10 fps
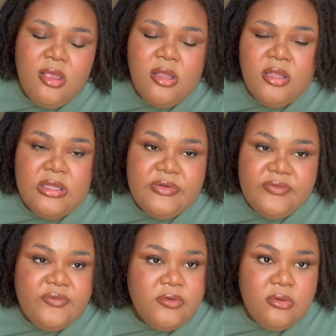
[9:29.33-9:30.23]
of
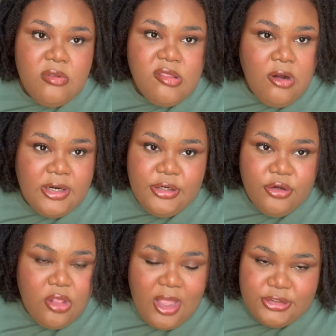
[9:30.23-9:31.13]
starting your
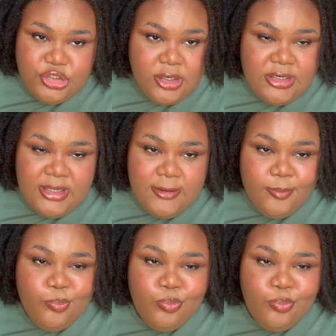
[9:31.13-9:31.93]
life journey,